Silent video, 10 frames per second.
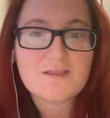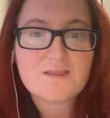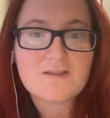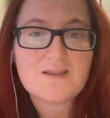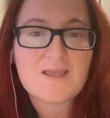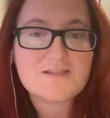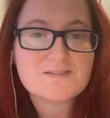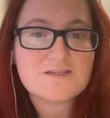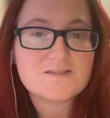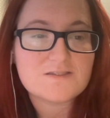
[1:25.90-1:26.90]
In
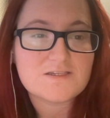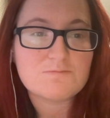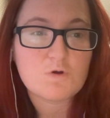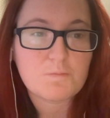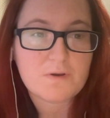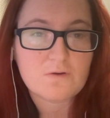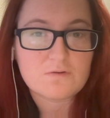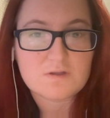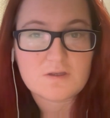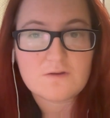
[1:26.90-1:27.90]
AT&T
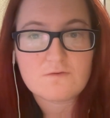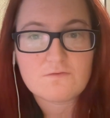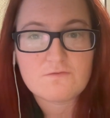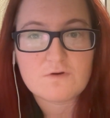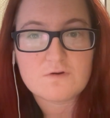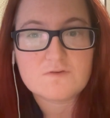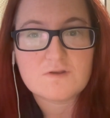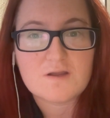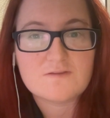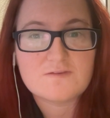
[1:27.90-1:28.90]
Mobility vs.
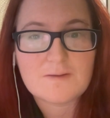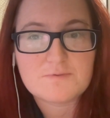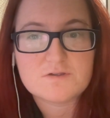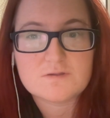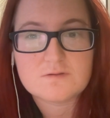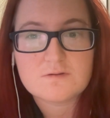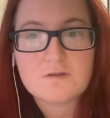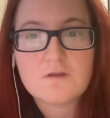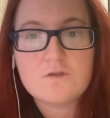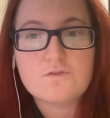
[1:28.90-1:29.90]
Conception,
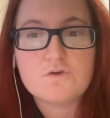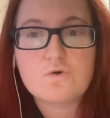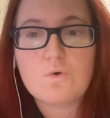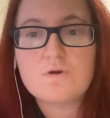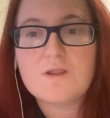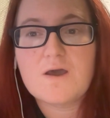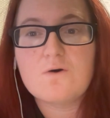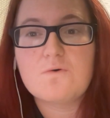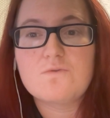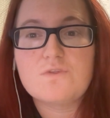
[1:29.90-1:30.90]
the court
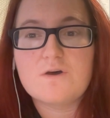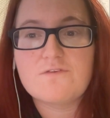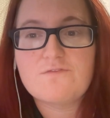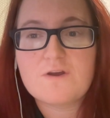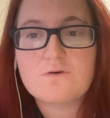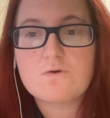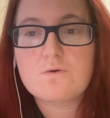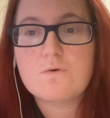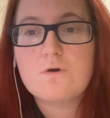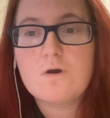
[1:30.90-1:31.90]
held the
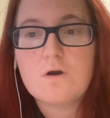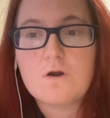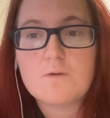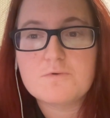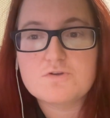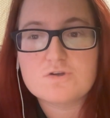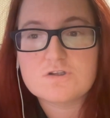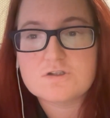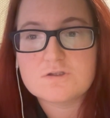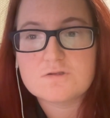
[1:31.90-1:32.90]
Federal
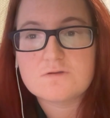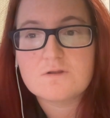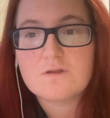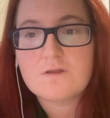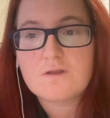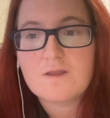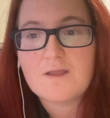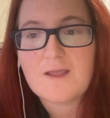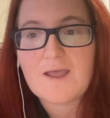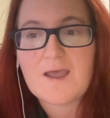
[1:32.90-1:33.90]
Arbitration
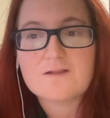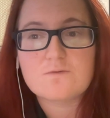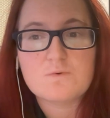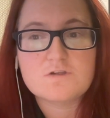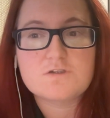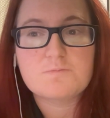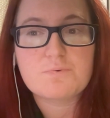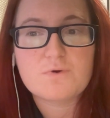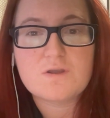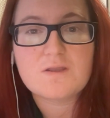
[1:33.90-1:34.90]
Act, which
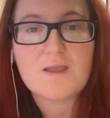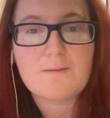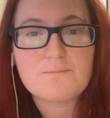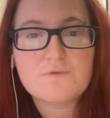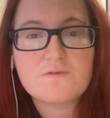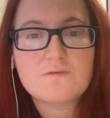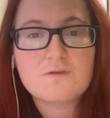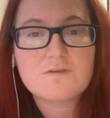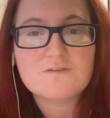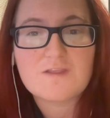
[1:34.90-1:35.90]
preempts
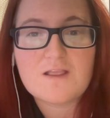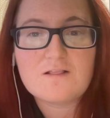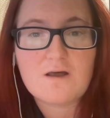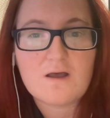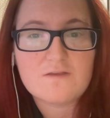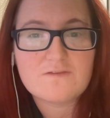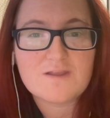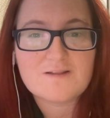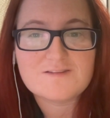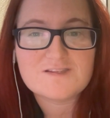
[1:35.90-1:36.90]
state laws
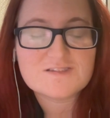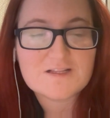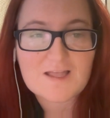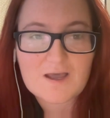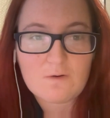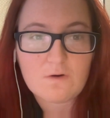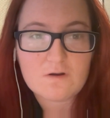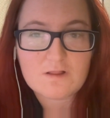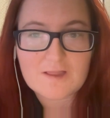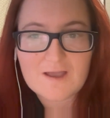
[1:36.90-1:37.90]
that disallow
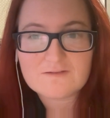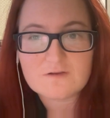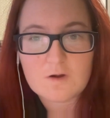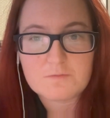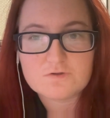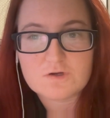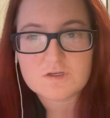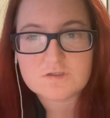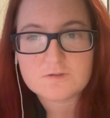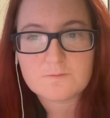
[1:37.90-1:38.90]
class
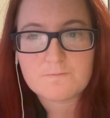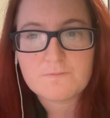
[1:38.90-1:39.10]
arbitration.